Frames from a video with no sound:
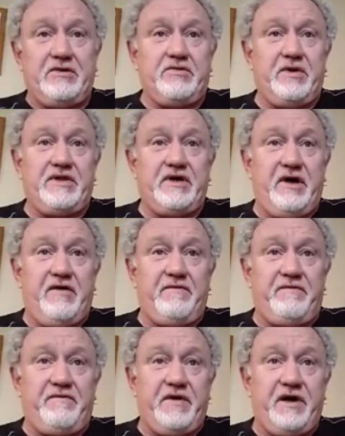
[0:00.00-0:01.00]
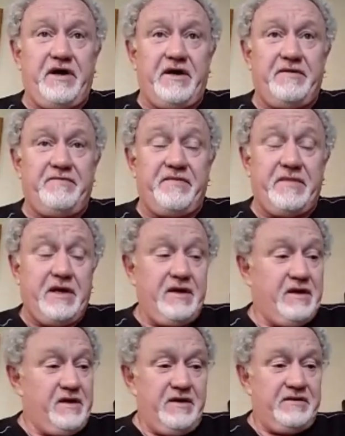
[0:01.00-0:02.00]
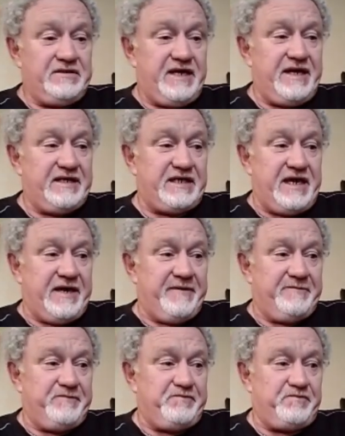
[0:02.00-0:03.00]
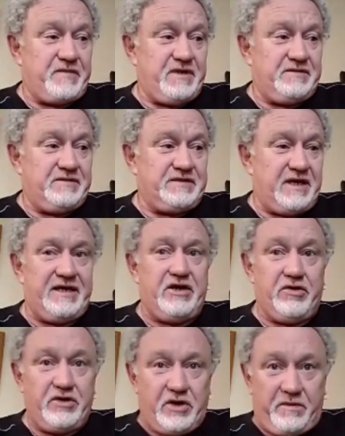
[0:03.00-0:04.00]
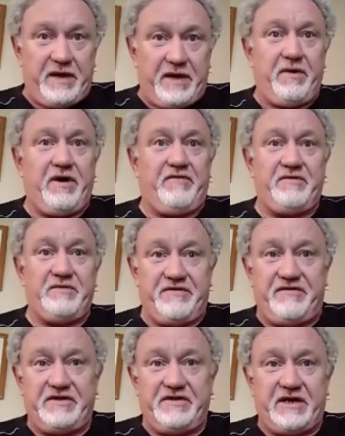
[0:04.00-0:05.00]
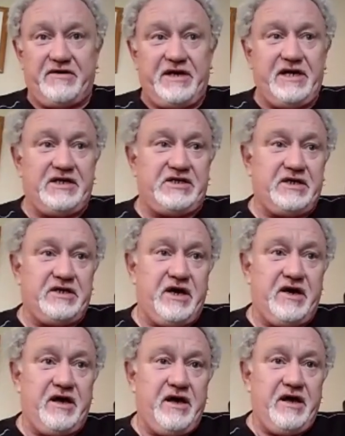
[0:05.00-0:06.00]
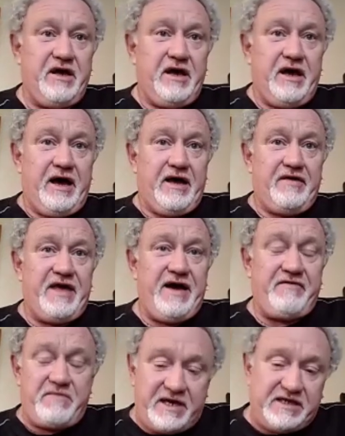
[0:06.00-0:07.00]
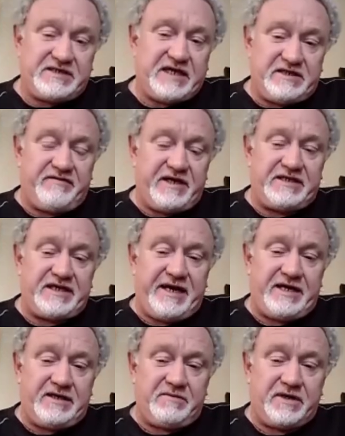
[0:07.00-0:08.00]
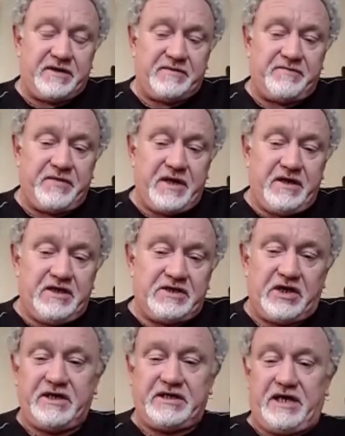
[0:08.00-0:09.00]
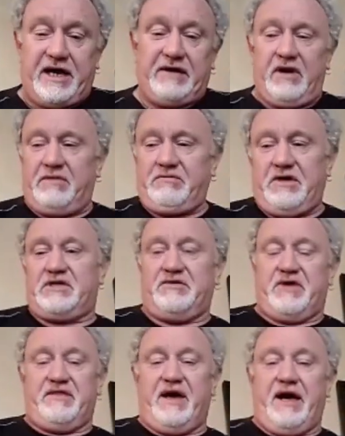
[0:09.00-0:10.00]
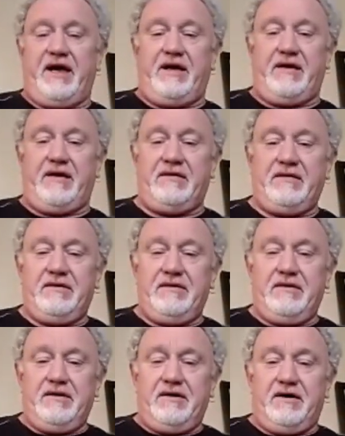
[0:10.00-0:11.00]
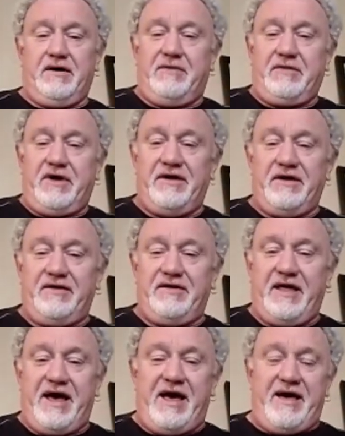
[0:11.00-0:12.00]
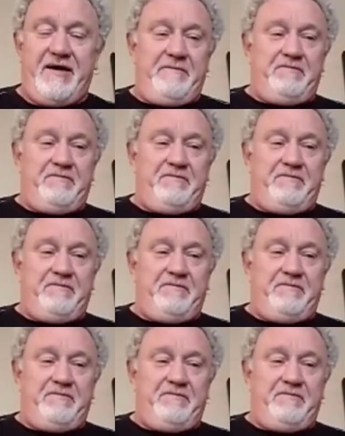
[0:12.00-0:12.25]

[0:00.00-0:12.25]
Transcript: with a lot of, dare I say it, it's like younger people from a different generation, that they have a bigger sense of entitlement. So it's like, well, I'm not doing that, or I'm not, and their